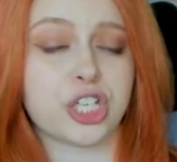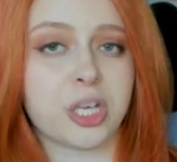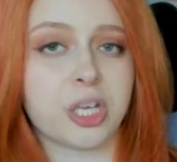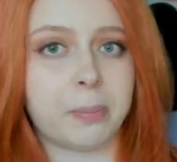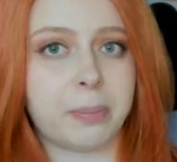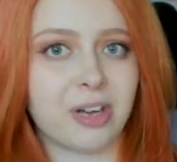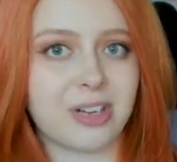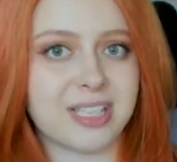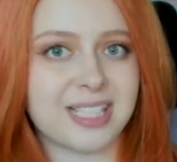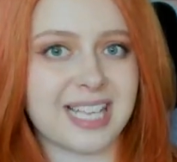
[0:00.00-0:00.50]
your
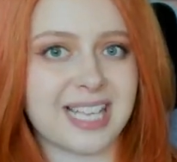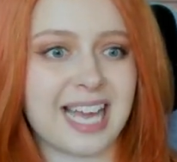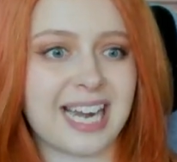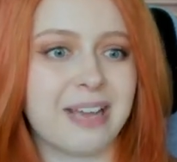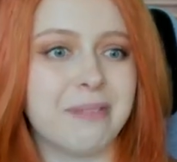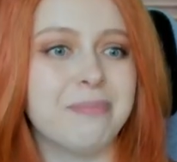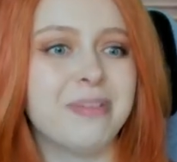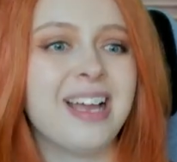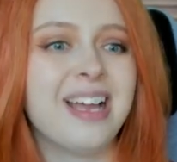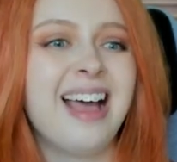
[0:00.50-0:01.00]
bugs at
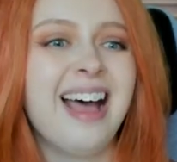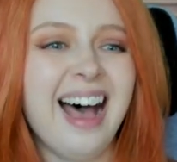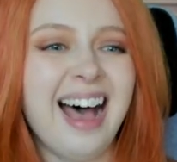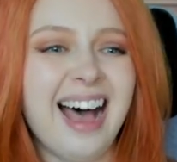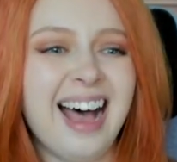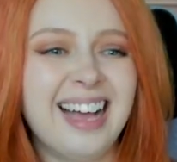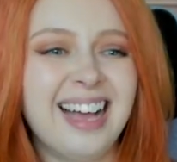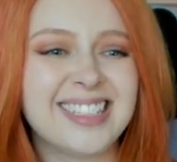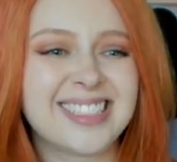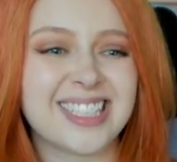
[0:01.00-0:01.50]
him?
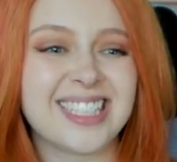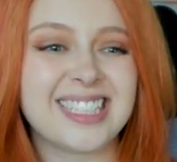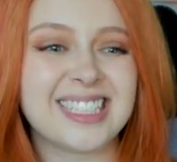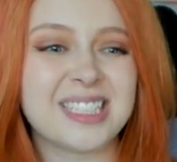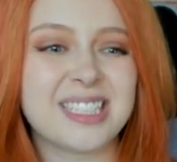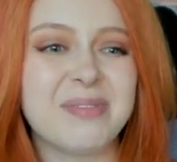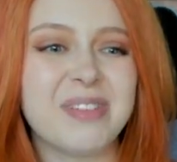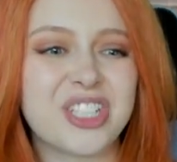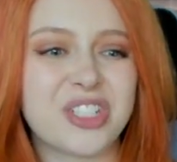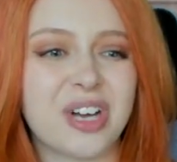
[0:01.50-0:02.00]
So this
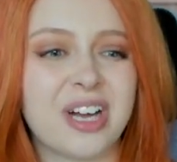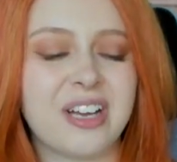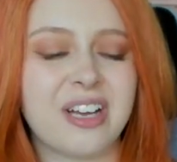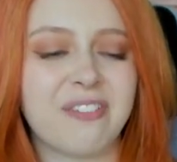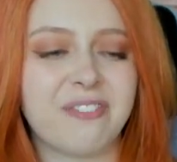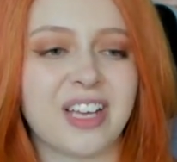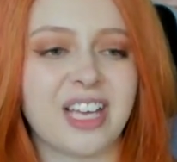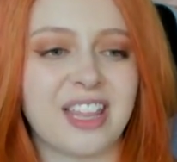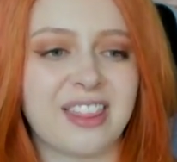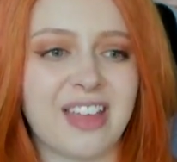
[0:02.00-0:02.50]
is me trying to
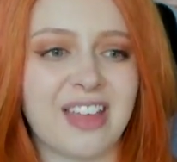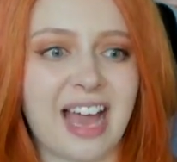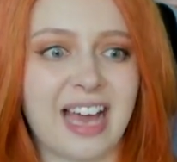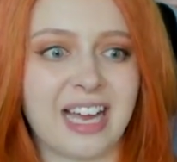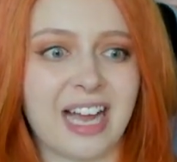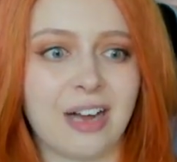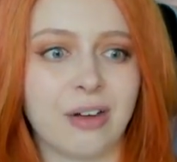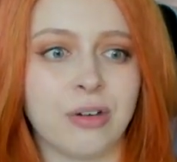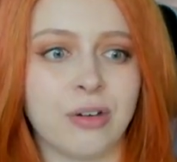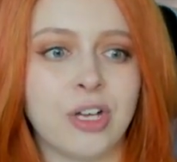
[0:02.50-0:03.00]
figure that
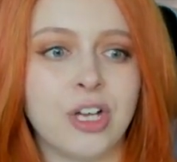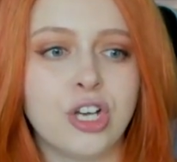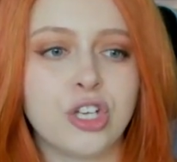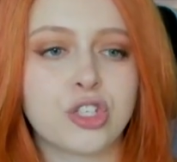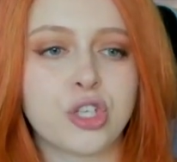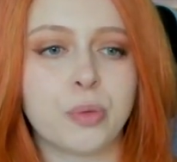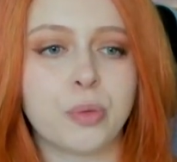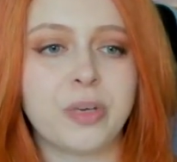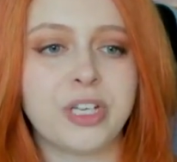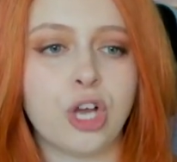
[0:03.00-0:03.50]
out.
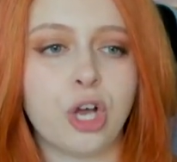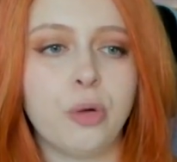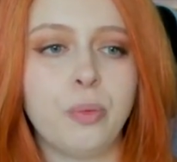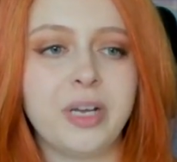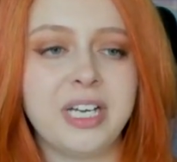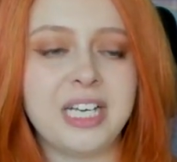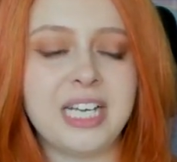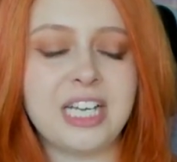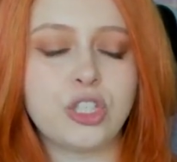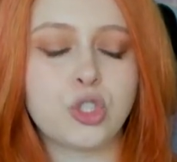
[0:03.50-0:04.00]
So we know
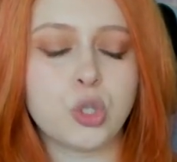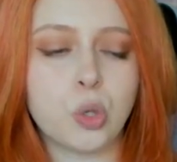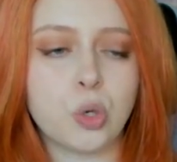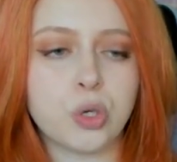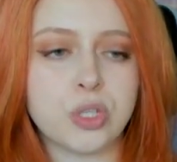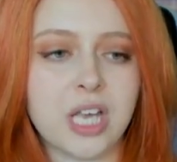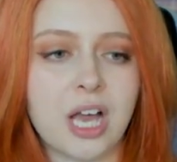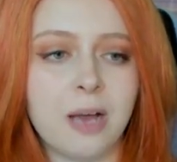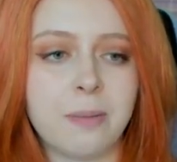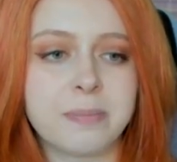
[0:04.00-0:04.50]
we need
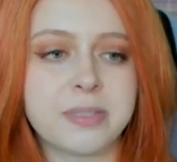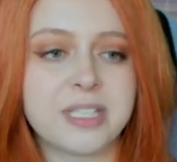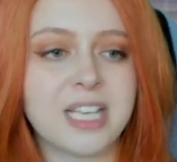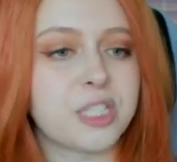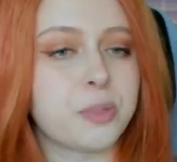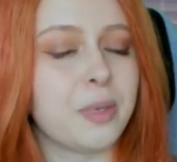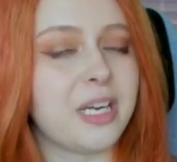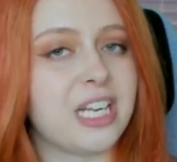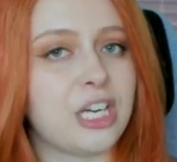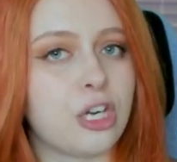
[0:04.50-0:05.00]
doors
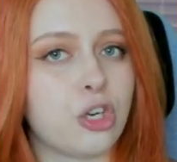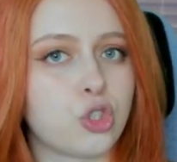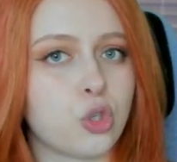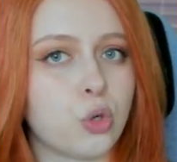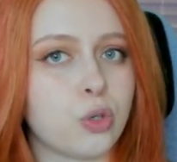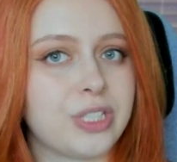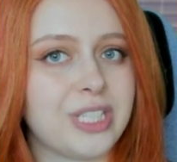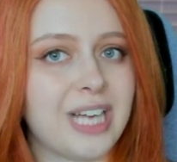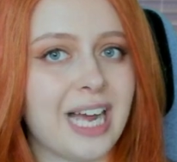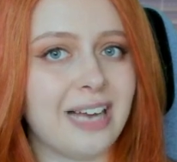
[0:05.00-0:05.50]
upstairs, we need a
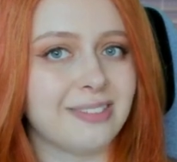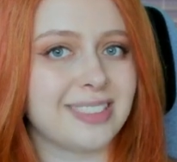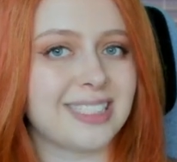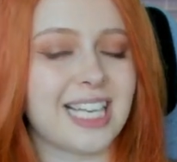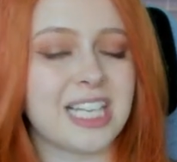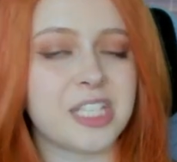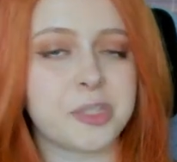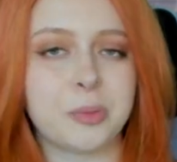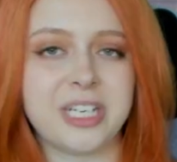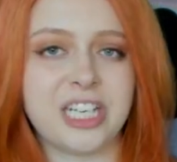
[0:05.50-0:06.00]
door
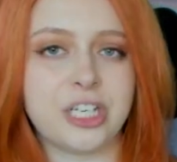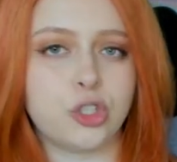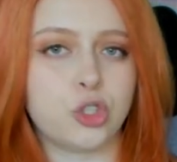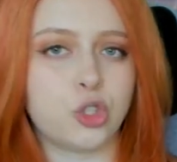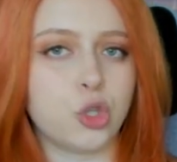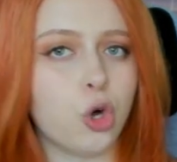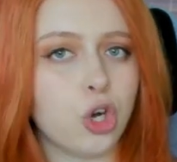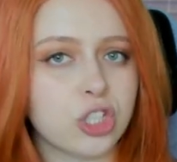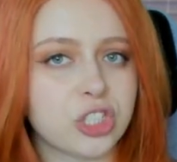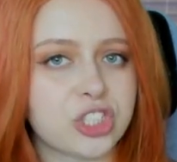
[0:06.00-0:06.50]
downstairs, we need
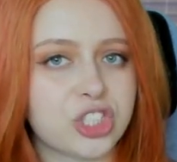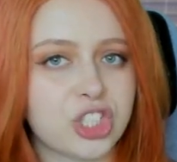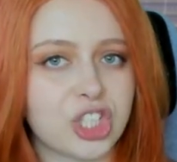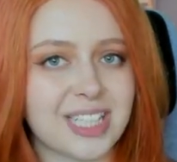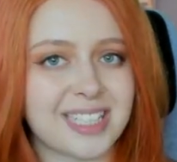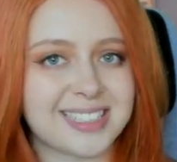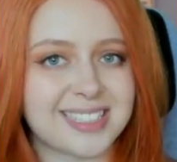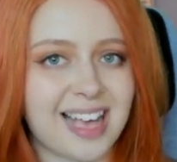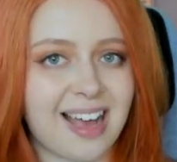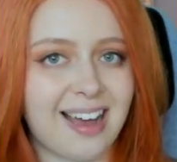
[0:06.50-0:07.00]
doors to
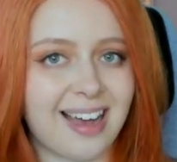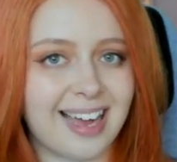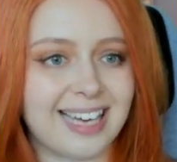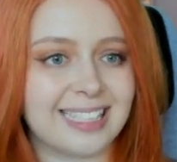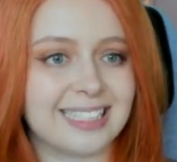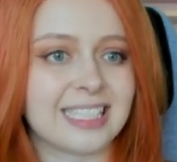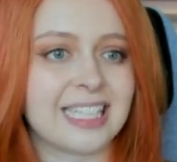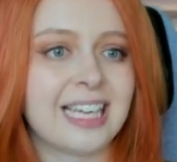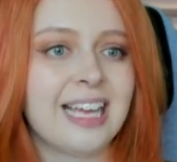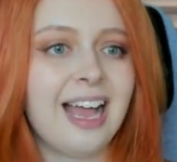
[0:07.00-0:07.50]
the
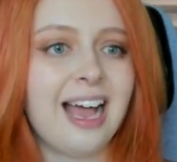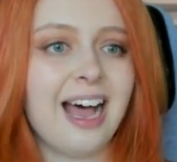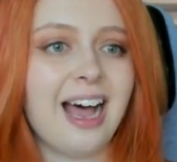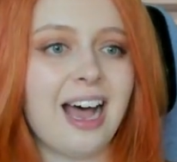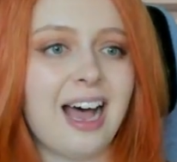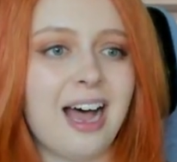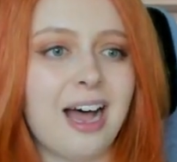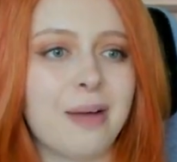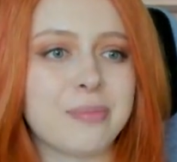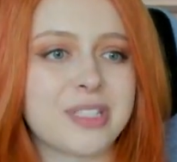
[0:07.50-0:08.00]
side.
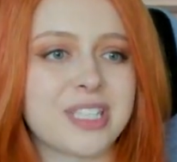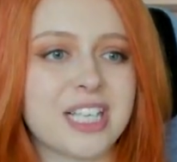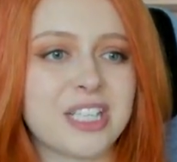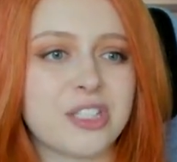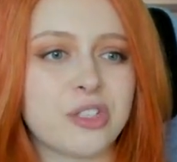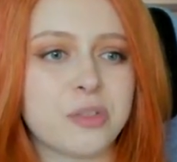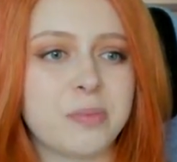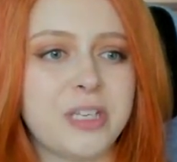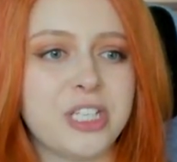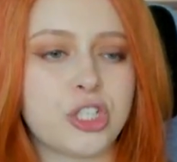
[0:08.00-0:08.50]
So
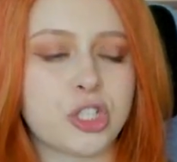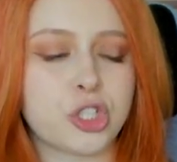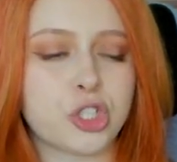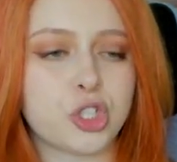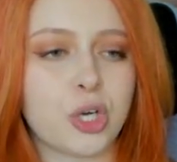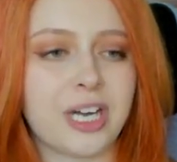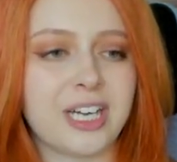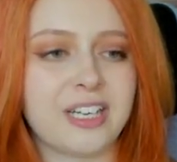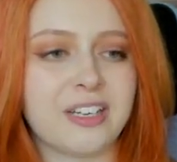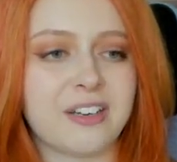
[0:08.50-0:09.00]
this was me just
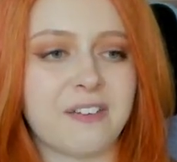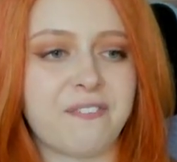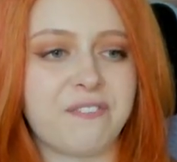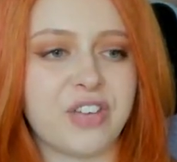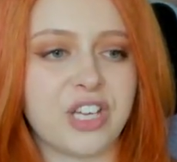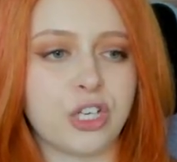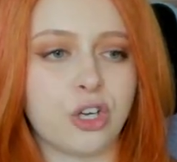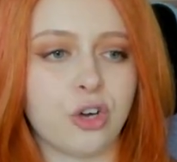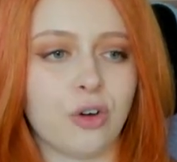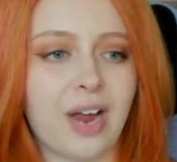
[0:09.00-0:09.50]
trying to
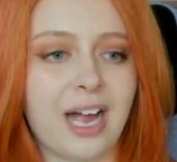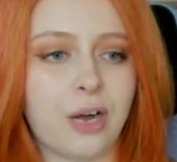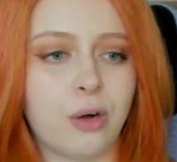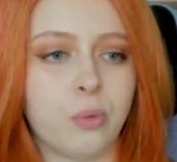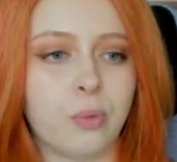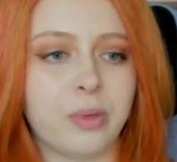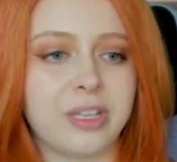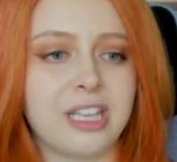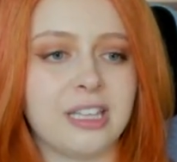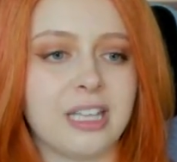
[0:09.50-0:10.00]
figure
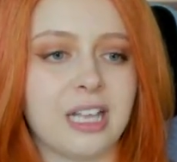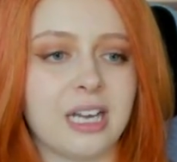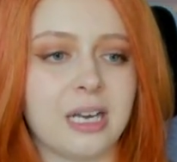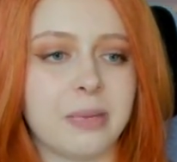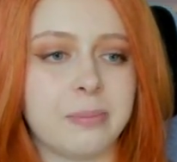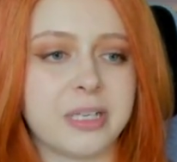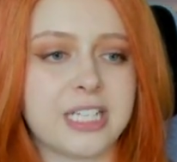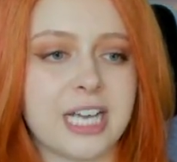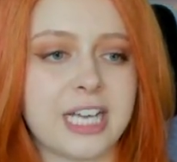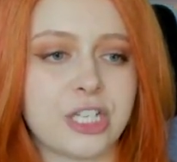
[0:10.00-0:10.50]
out within the
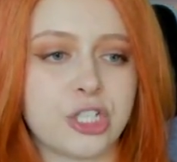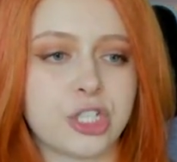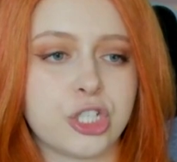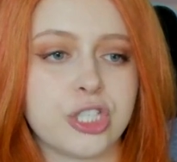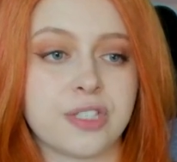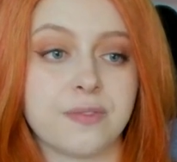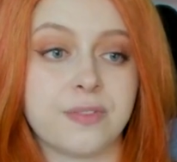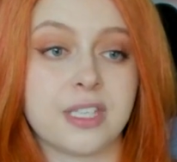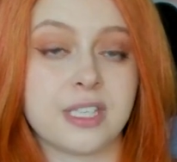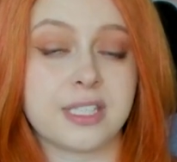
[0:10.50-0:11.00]

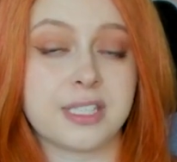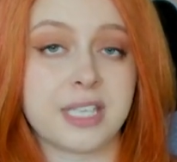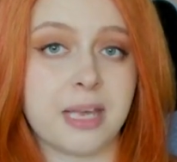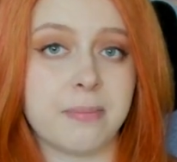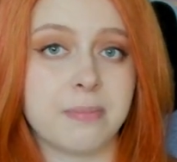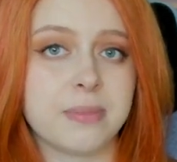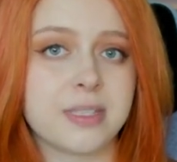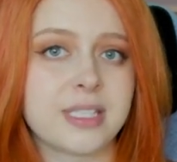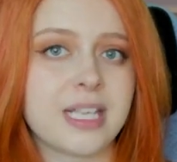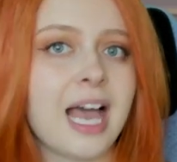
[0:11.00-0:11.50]
limitations of The
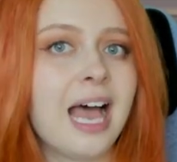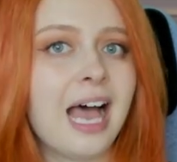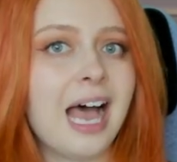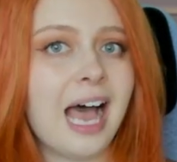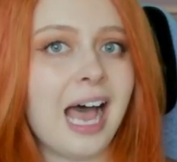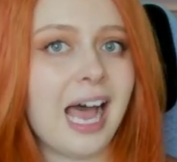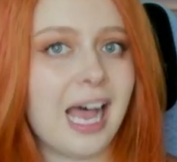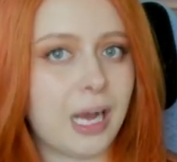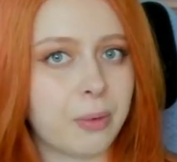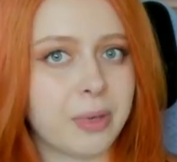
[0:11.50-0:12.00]
Sims
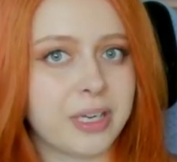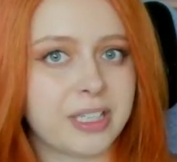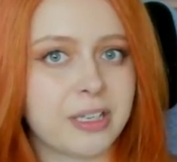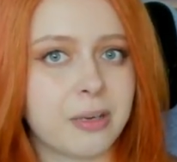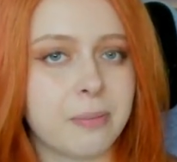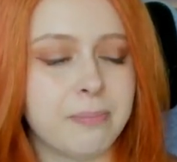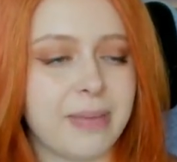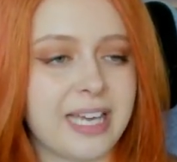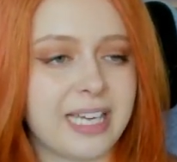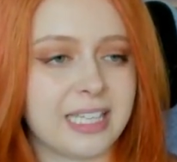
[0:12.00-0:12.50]
how I
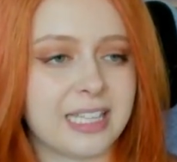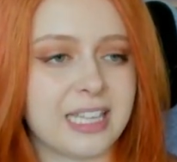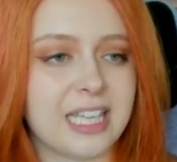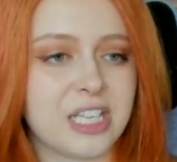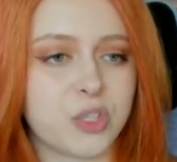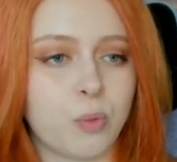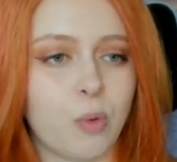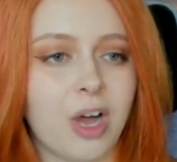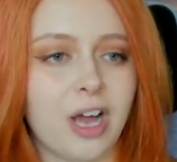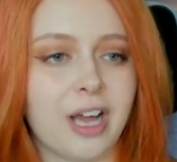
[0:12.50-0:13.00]
can make
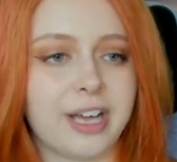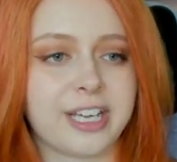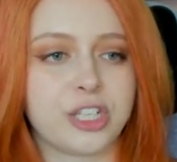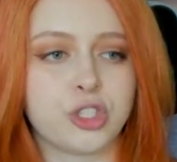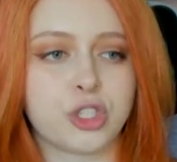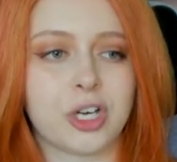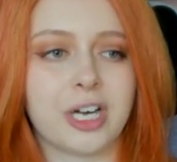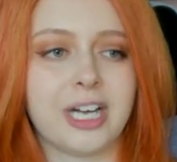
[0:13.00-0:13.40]
this work and try